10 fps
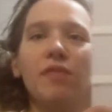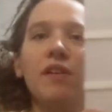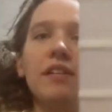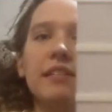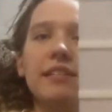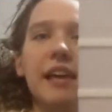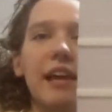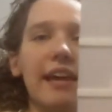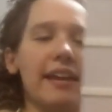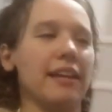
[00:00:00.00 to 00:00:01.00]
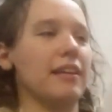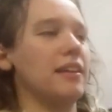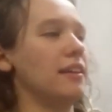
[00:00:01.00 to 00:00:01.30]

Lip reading: For a sign.